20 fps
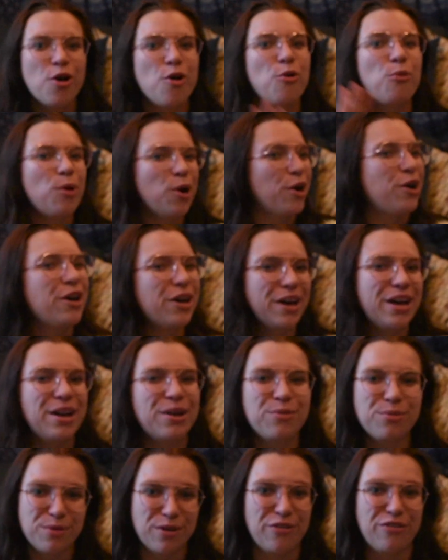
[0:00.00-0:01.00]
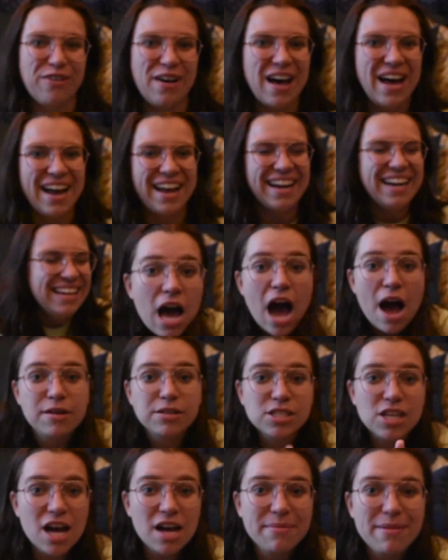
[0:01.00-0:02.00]
We're good. We're fine. I was
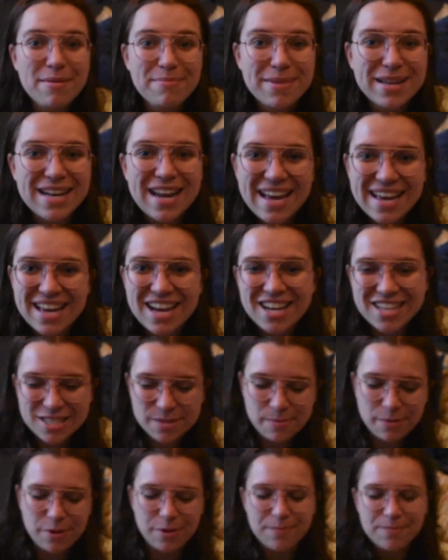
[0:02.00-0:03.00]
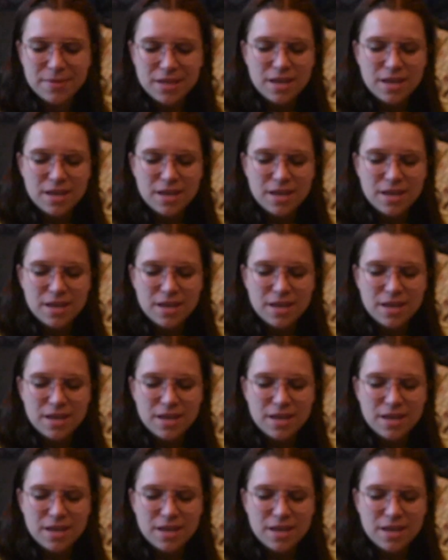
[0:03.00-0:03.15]
talking about Midnight Gospel.